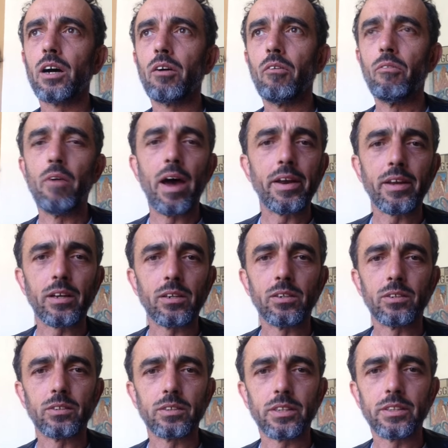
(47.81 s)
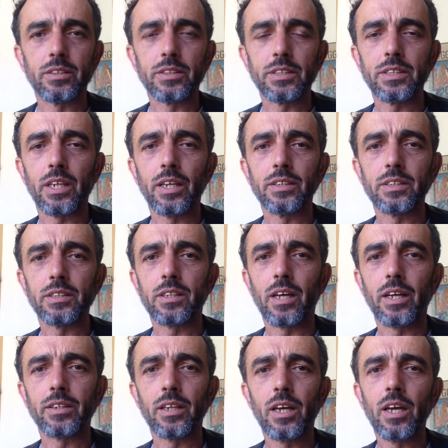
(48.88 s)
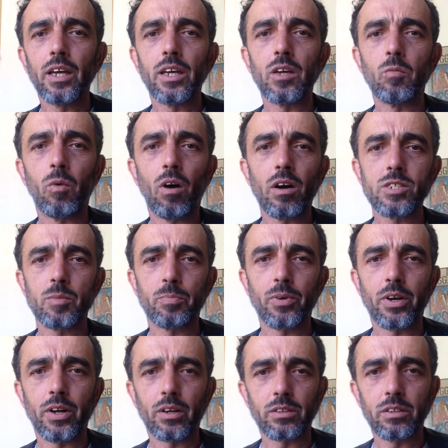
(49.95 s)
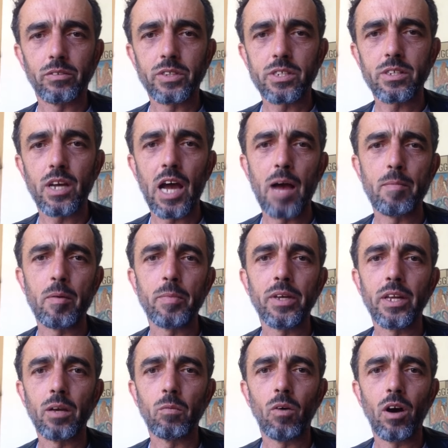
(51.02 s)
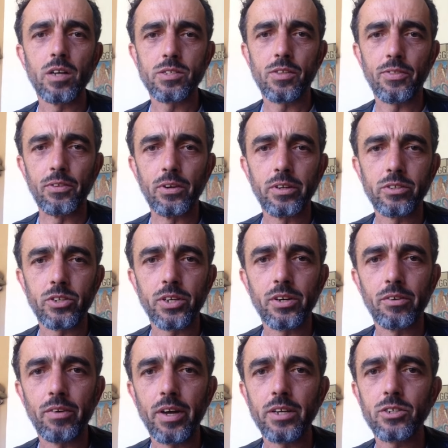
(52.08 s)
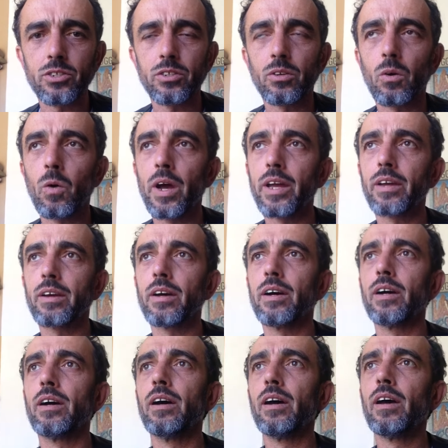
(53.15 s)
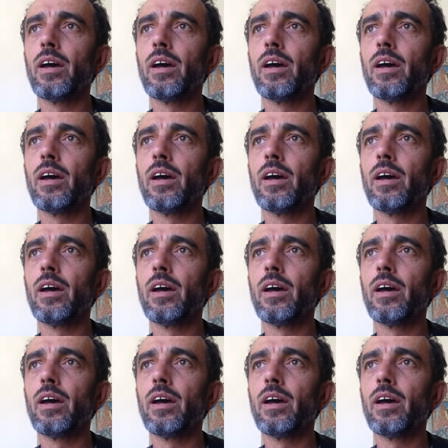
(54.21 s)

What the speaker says: radical, in the sense that he was a product of his time. I mean, he was a third generation Quaker.